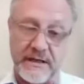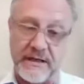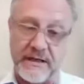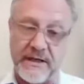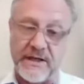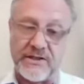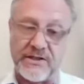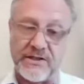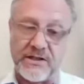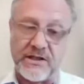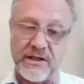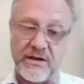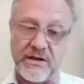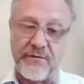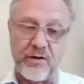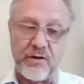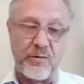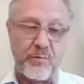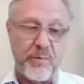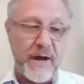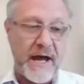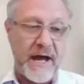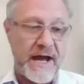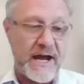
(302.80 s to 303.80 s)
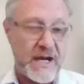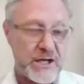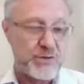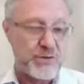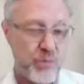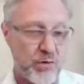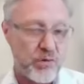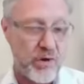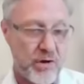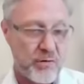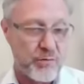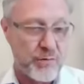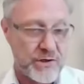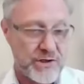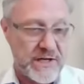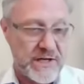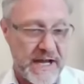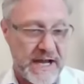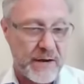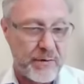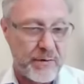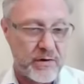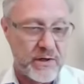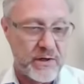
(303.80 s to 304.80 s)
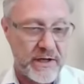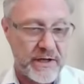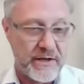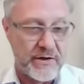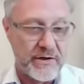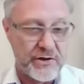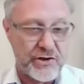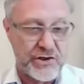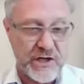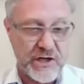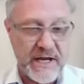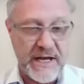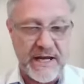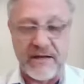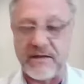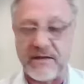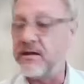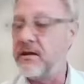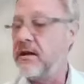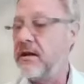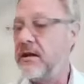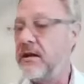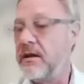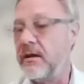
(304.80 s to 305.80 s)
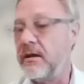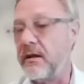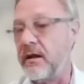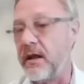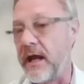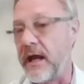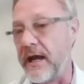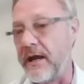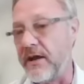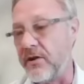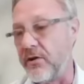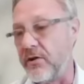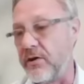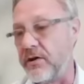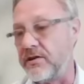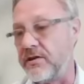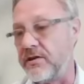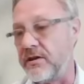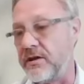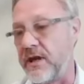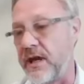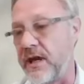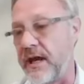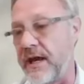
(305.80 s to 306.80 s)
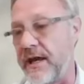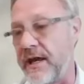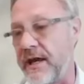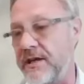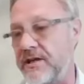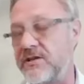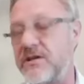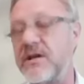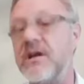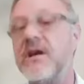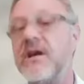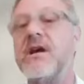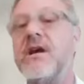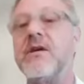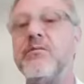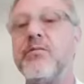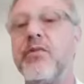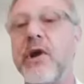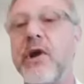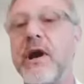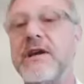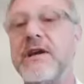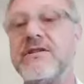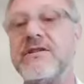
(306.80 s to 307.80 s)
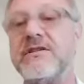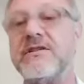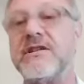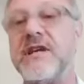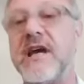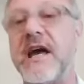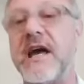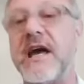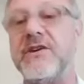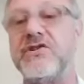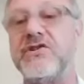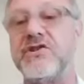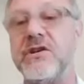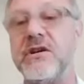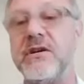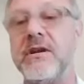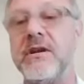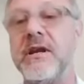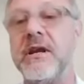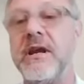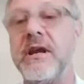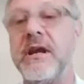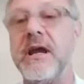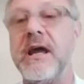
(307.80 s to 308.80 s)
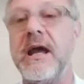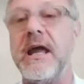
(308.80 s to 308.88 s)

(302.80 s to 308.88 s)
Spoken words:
be listening for the password, which I will interject later in today's presentation.